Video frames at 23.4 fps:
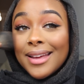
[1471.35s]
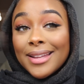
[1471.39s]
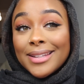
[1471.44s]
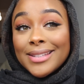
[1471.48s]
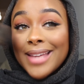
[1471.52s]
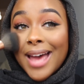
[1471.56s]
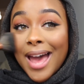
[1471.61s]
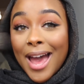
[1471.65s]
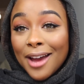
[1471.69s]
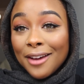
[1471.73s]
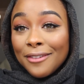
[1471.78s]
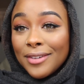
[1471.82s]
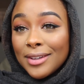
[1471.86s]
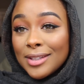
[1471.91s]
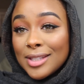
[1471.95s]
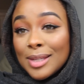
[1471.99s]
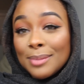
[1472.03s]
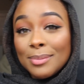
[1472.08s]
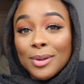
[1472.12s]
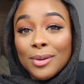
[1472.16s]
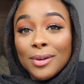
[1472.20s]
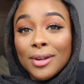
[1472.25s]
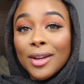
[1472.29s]
tag
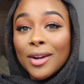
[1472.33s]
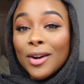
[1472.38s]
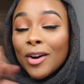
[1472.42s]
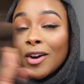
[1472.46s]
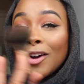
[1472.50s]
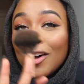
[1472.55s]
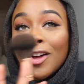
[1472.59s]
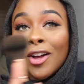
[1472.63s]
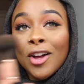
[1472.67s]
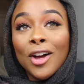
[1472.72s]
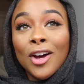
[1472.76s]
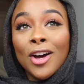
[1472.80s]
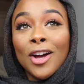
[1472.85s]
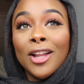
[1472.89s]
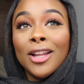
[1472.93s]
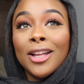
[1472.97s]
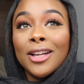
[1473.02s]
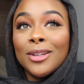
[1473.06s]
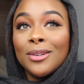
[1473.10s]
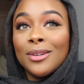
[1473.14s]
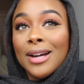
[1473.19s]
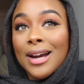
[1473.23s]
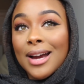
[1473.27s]
Fenty Beauty, and all
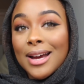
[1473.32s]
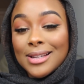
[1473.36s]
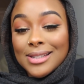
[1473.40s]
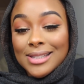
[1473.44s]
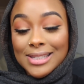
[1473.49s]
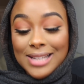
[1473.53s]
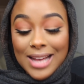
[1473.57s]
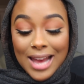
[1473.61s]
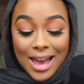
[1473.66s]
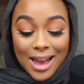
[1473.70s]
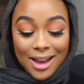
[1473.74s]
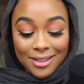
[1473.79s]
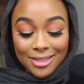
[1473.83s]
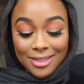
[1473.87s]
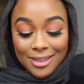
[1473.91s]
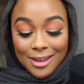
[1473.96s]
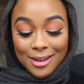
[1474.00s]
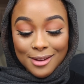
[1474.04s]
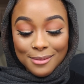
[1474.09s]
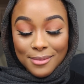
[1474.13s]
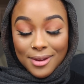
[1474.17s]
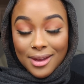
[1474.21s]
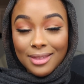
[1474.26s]
of you guys tagged
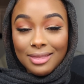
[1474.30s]
them,